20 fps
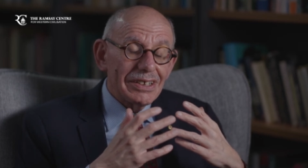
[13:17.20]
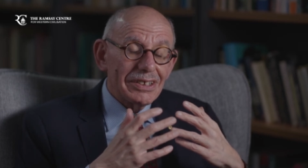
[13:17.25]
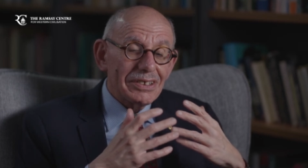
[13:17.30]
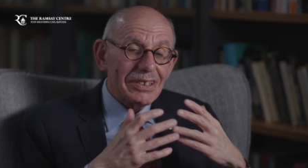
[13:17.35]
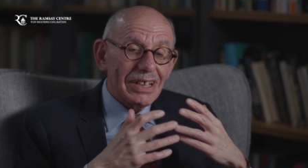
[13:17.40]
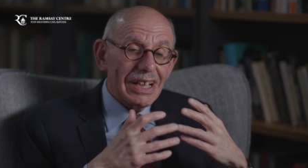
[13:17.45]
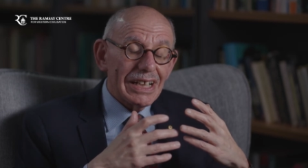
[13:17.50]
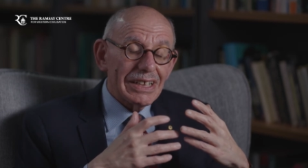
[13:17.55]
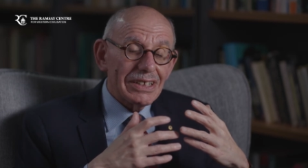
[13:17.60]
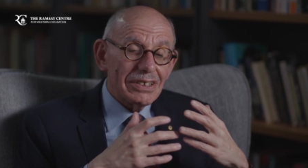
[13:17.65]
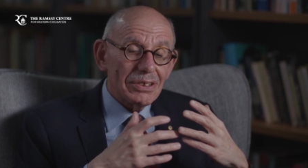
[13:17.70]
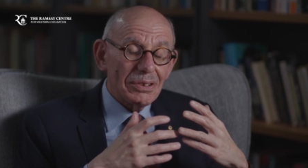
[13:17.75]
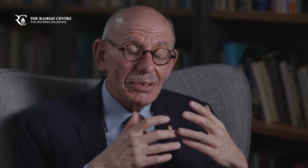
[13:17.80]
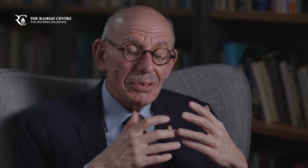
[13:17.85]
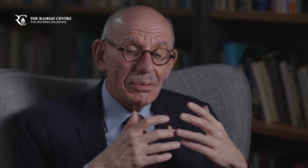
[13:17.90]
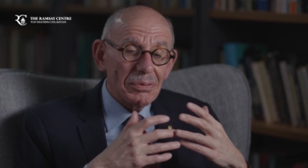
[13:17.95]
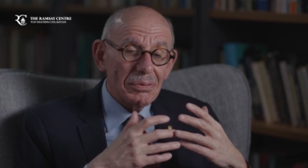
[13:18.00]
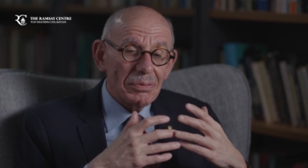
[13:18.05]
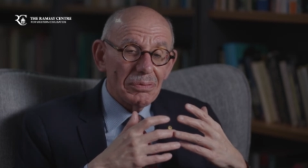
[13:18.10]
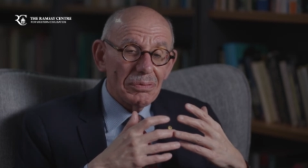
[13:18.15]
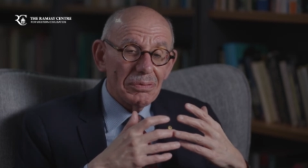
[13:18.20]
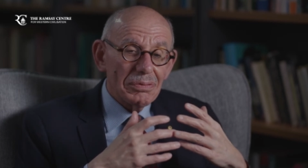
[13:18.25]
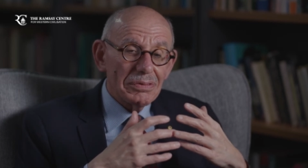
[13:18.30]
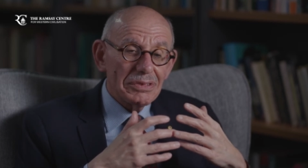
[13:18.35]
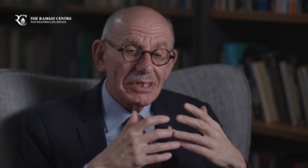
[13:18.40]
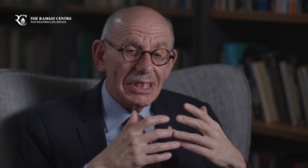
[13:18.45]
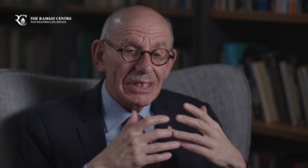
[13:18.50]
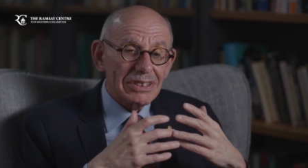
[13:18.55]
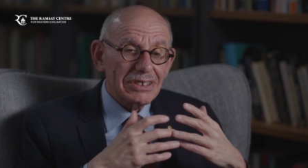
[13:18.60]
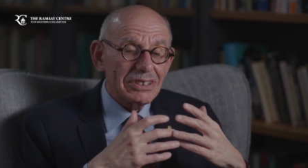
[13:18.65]
try to
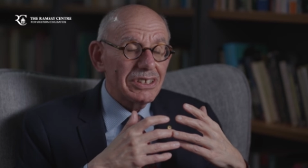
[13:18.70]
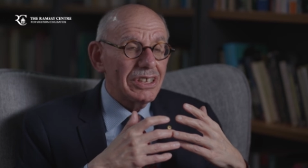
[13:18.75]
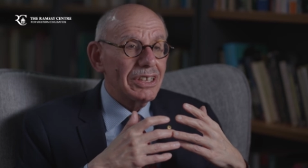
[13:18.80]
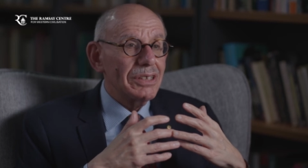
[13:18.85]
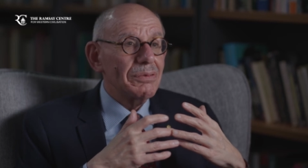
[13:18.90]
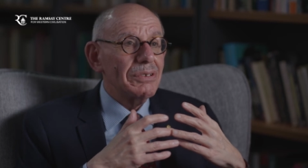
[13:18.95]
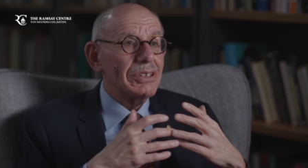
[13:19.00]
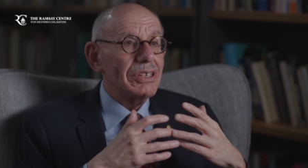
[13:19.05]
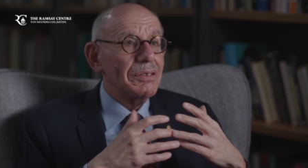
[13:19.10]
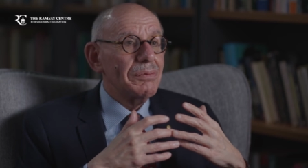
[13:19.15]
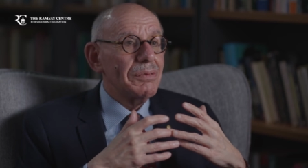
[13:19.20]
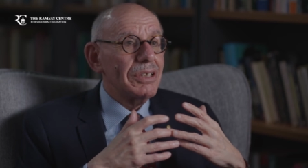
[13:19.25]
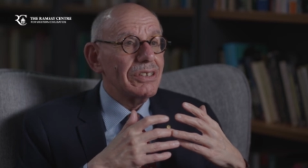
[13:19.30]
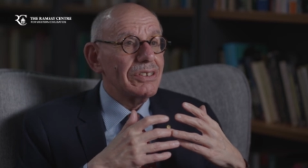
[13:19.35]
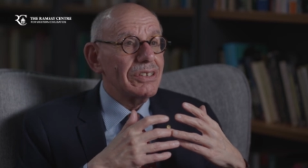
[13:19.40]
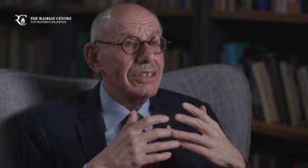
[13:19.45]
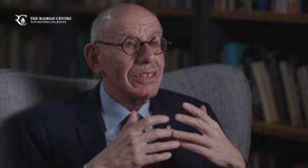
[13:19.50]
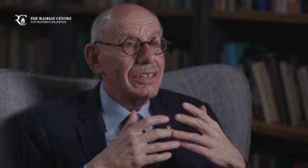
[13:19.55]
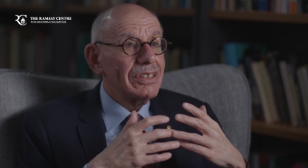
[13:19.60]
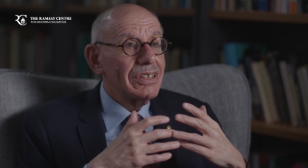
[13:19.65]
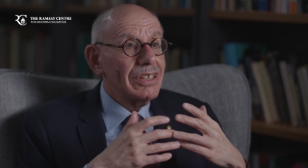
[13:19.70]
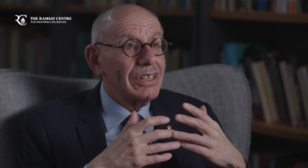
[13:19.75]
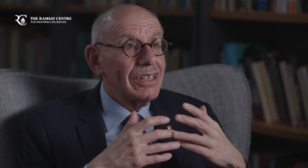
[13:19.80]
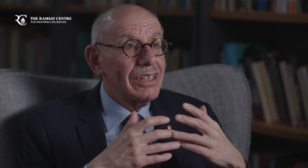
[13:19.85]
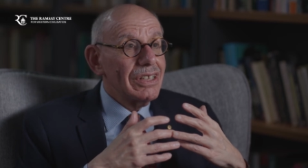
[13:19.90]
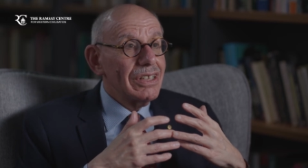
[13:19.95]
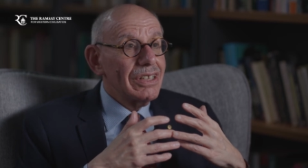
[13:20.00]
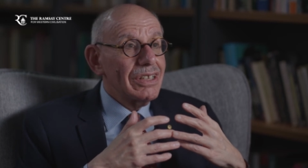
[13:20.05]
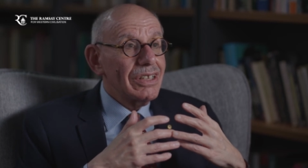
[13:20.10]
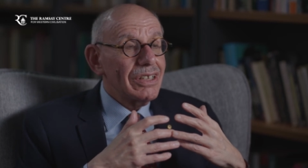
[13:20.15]
just deal with them
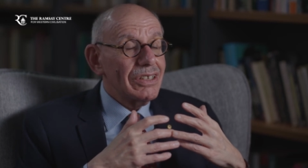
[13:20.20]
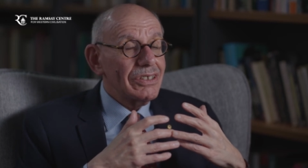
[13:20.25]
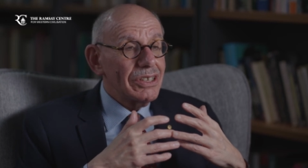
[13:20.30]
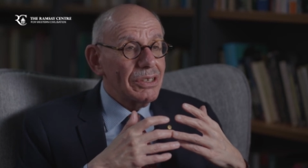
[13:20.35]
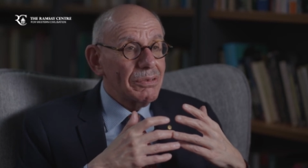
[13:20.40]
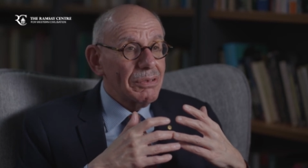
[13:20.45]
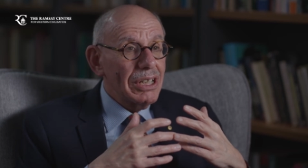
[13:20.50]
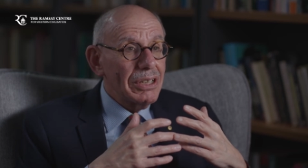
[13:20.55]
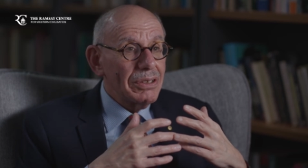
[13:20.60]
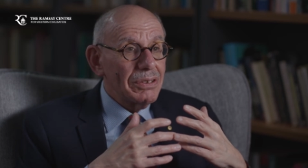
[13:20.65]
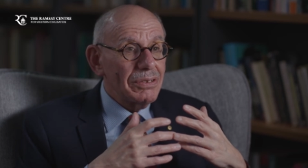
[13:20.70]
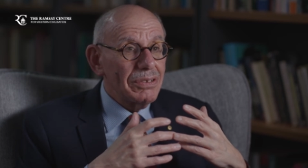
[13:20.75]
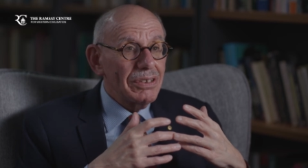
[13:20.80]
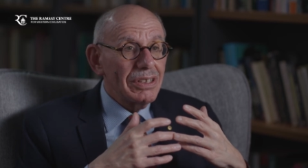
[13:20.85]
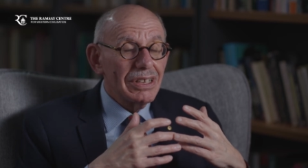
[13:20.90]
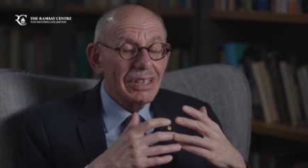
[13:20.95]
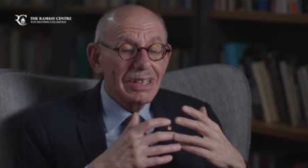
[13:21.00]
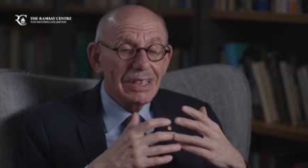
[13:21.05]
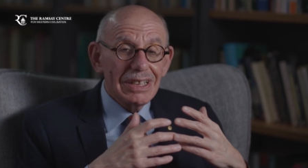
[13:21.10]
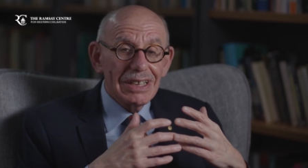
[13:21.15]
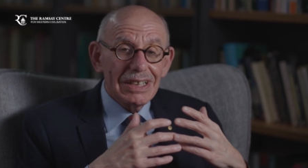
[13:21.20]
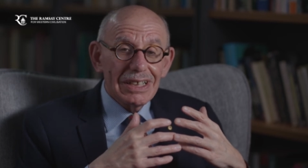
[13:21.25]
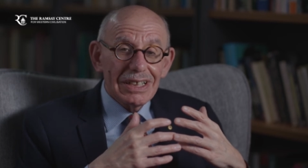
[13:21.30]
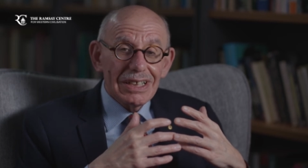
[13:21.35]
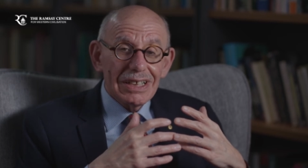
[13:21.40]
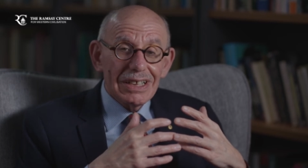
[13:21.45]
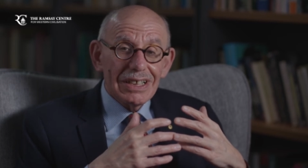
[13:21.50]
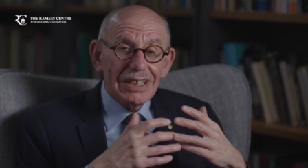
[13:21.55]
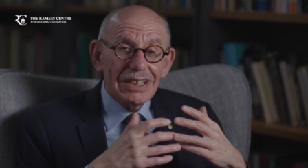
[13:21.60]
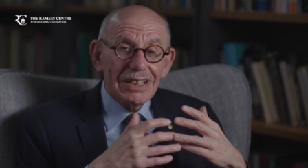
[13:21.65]
on your own,
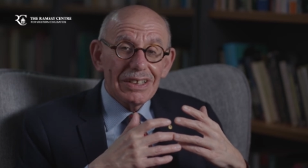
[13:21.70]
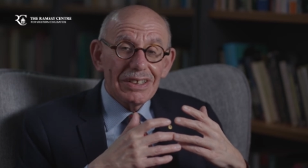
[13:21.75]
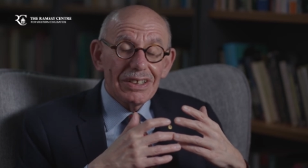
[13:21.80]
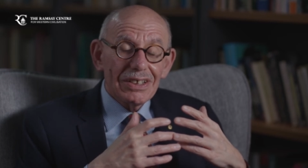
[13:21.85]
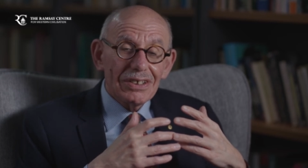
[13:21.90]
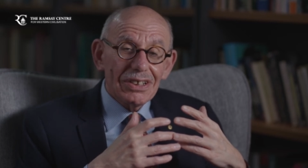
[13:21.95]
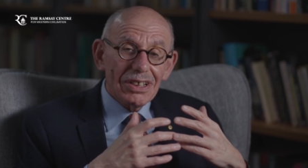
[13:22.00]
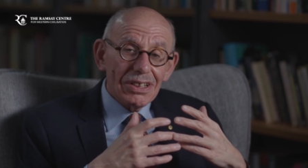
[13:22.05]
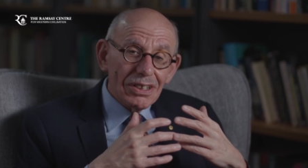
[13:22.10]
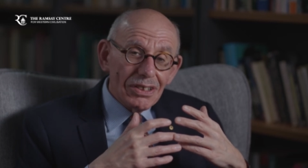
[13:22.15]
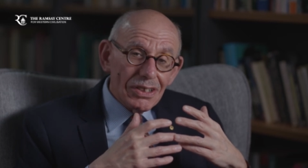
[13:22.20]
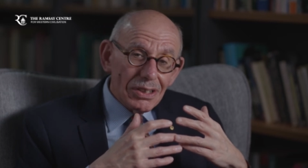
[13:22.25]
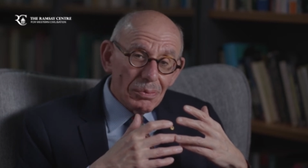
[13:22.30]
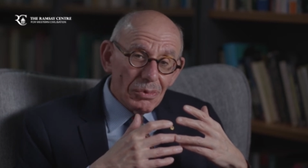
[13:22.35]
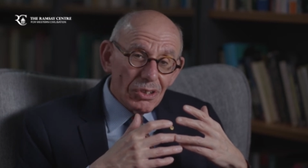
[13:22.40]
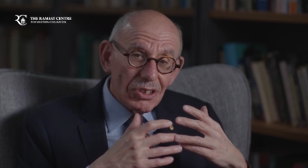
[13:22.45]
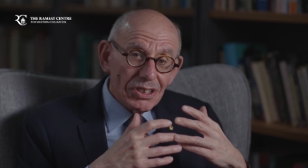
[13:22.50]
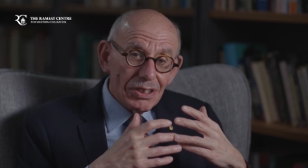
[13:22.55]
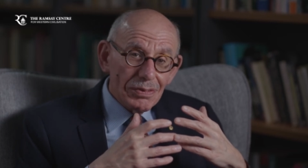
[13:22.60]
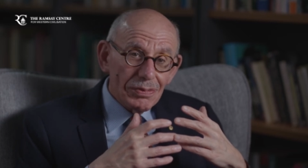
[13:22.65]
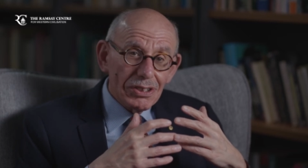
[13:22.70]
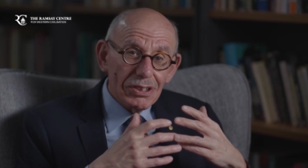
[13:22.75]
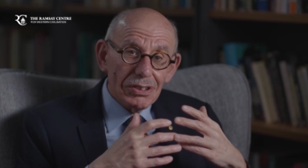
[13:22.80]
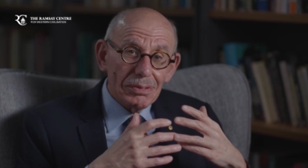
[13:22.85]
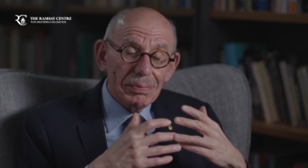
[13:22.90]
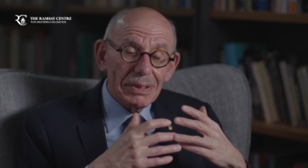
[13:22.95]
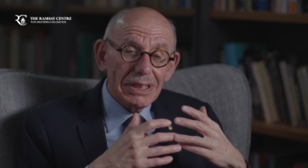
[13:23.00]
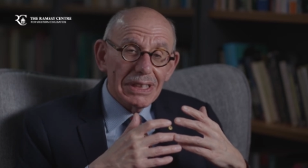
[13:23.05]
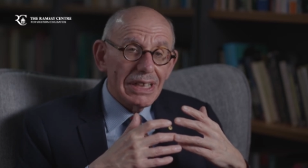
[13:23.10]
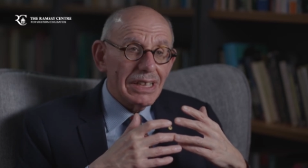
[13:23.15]
they're not only more
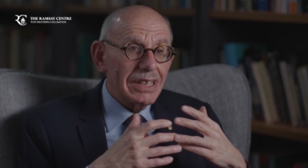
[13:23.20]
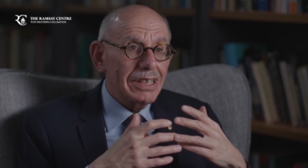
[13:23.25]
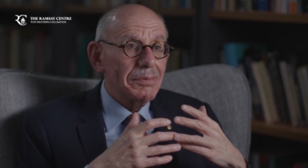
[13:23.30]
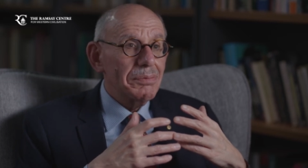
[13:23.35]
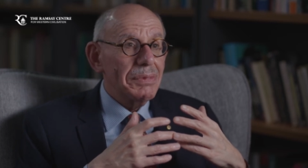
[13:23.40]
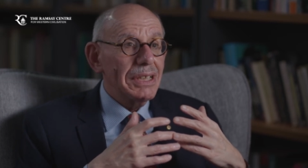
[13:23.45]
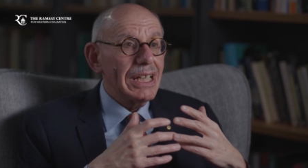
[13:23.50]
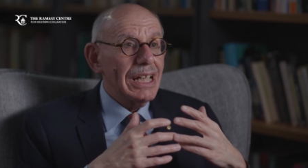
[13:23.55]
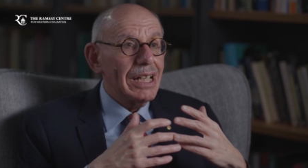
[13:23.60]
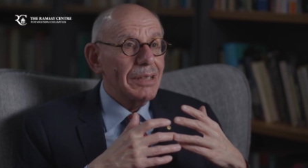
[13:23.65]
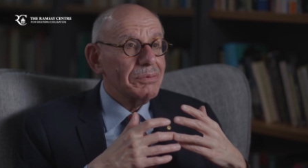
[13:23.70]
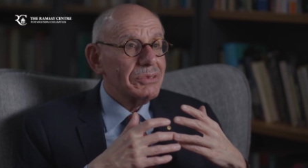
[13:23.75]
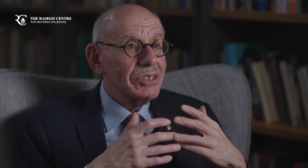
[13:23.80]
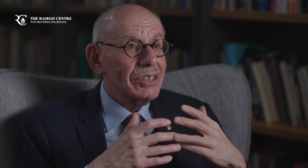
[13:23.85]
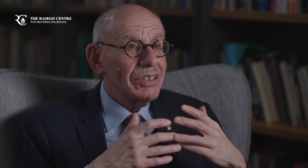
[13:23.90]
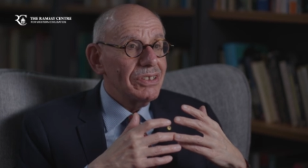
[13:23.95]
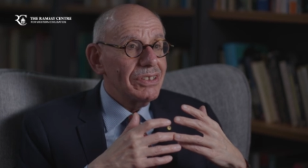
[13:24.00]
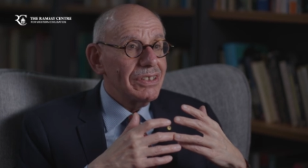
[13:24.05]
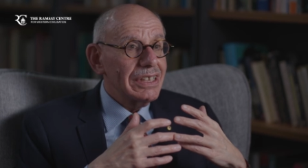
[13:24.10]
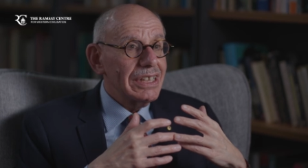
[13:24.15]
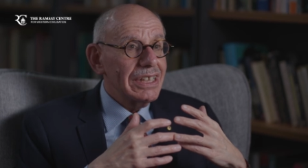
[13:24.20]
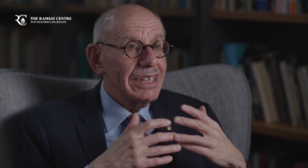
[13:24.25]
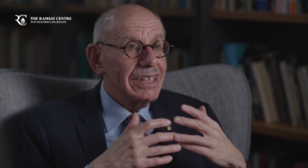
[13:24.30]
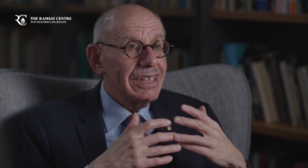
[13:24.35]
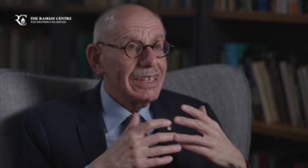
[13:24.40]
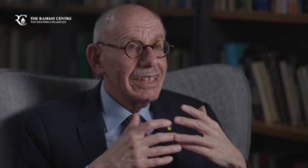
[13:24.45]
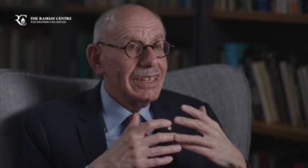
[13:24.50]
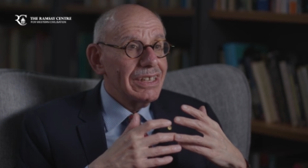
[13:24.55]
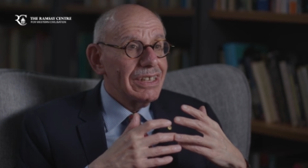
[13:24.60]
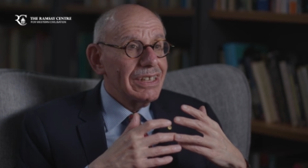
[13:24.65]
difficult, but they can be absolutely
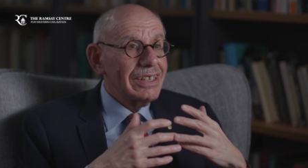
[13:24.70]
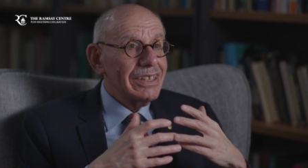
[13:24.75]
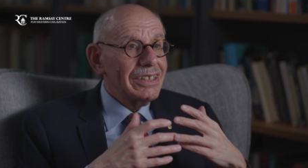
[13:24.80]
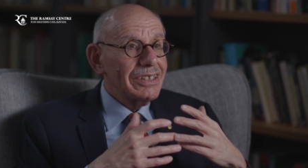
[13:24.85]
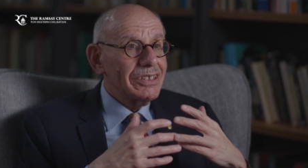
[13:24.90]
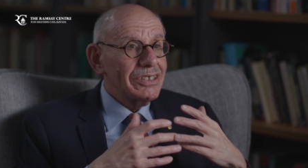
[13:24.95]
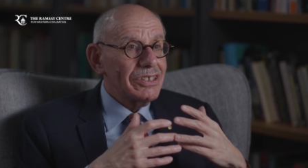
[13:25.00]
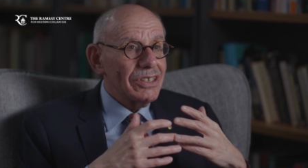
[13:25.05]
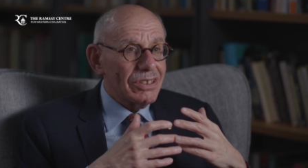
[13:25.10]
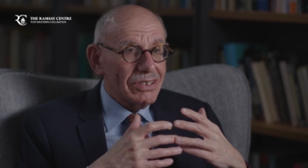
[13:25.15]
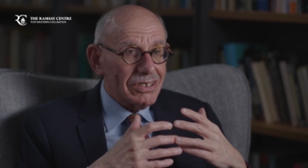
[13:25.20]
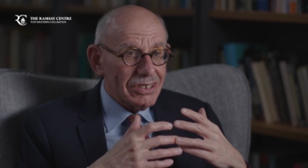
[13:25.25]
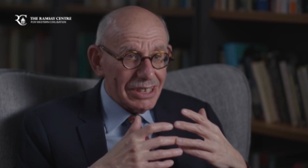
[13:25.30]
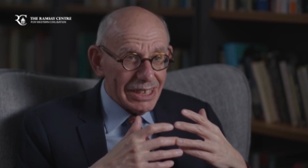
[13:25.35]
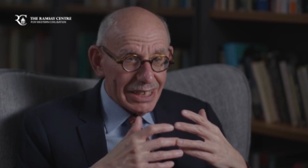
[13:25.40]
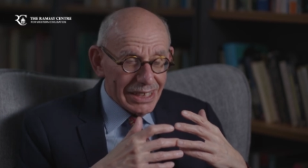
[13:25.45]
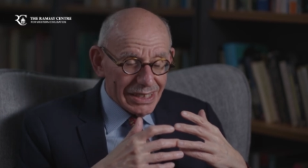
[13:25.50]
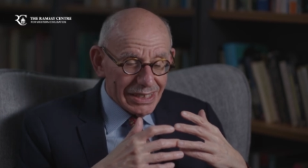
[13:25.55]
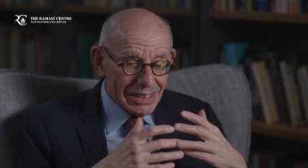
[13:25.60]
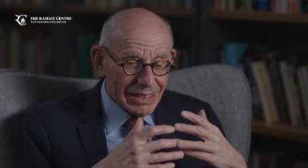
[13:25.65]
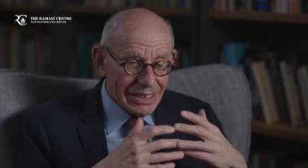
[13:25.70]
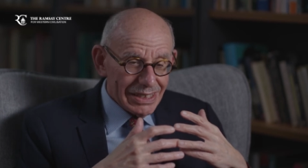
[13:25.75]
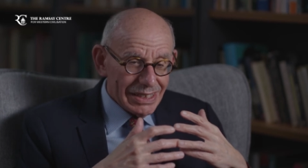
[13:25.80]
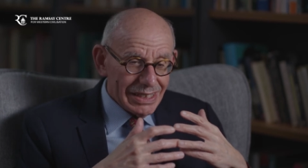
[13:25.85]
daunting.